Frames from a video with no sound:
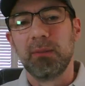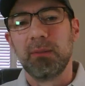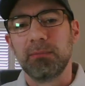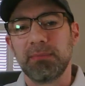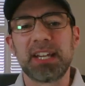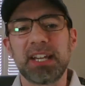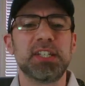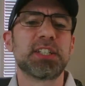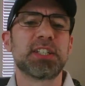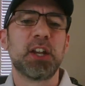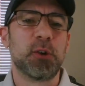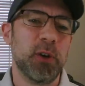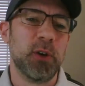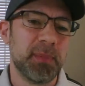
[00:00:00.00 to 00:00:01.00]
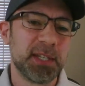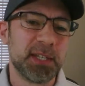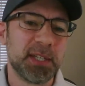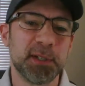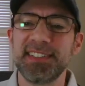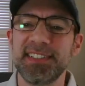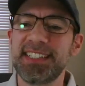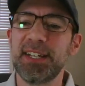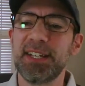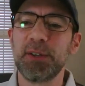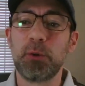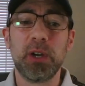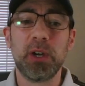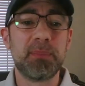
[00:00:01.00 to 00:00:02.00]
actually, let's go to Coinbase first. So
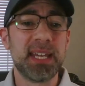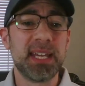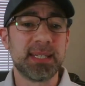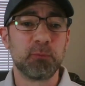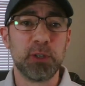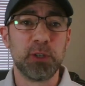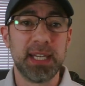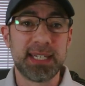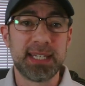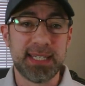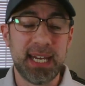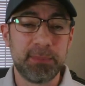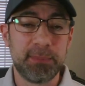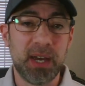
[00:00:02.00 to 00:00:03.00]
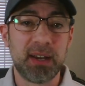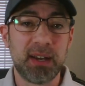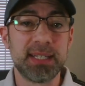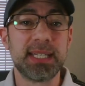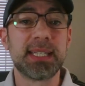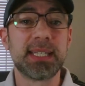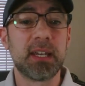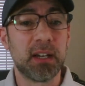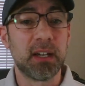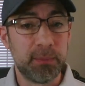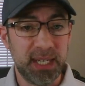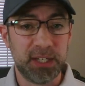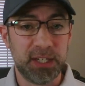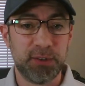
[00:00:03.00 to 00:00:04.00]
Coinbase, I'm really excited about, because it's going to
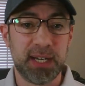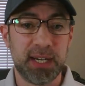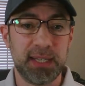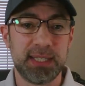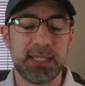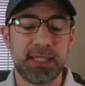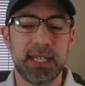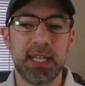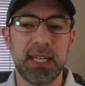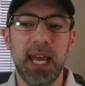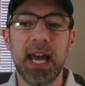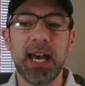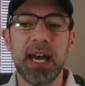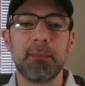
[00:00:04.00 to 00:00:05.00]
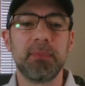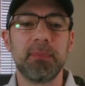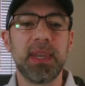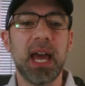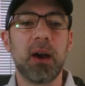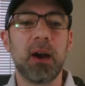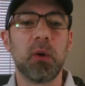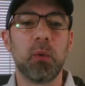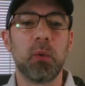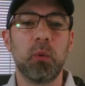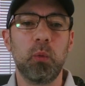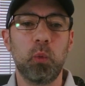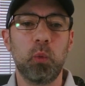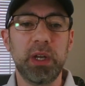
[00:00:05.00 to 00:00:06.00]
be a direct listing. Now,
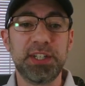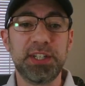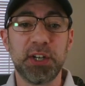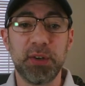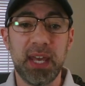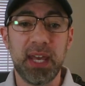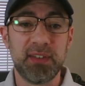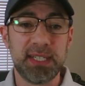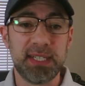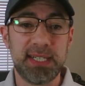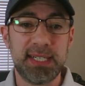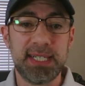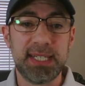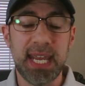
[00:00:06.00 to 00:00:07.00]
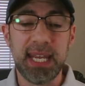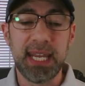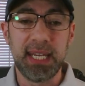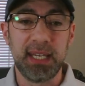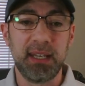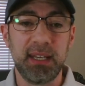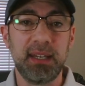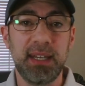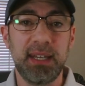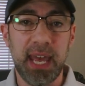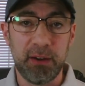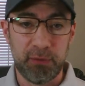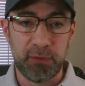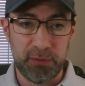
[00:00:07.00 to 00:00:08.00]
we don't have a date
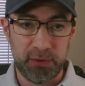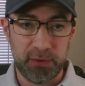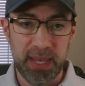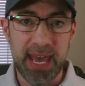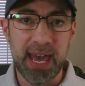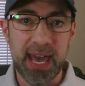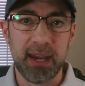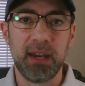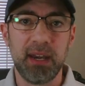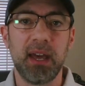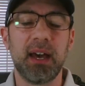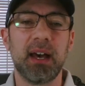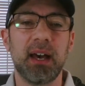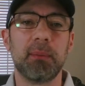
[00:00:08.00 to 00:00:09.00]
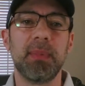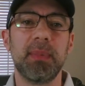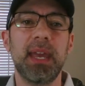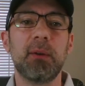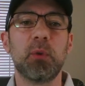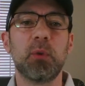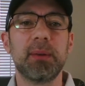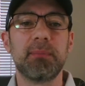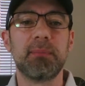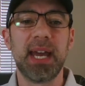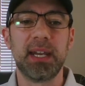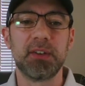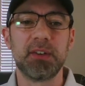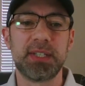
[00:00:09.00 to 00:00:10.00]
yet for that. And what my
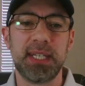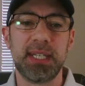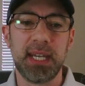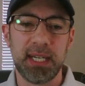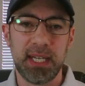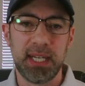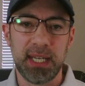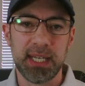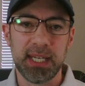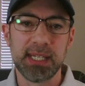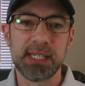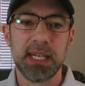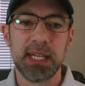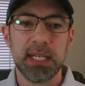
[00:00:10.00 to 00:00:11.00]
understanding is,